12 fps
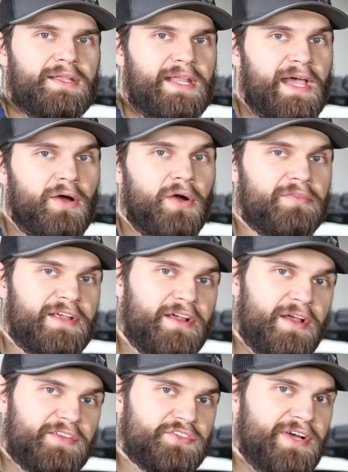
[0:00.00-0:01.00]
Now over
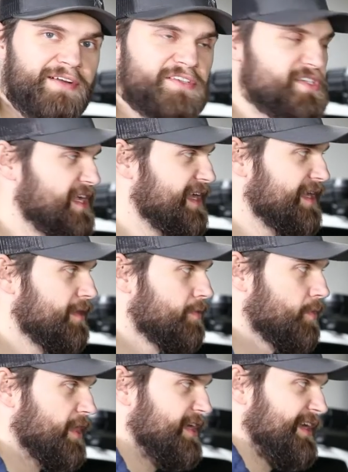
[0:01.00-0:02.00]
here on the driver's side,
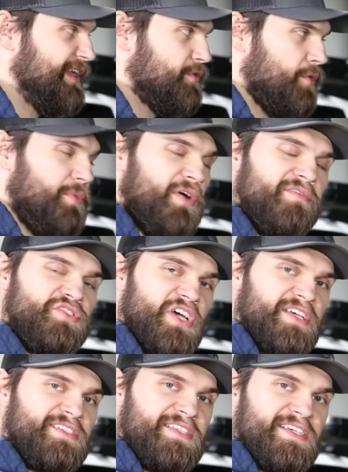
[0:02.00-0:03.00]
we're gonna need to remove
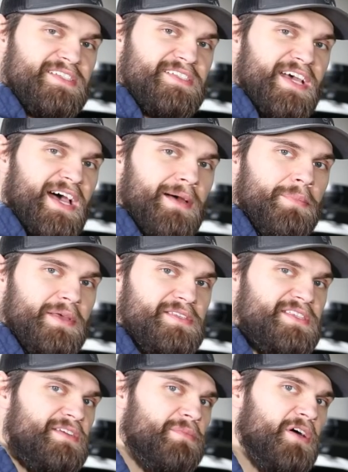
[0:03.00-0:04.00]
just this top
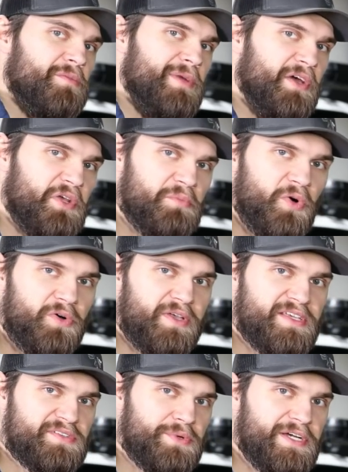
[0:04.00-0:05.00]
seatbelt mounting bolt
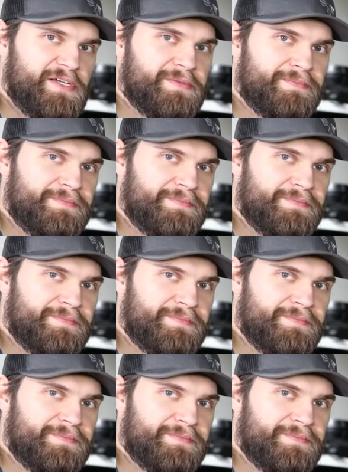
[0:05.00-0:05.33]
as well.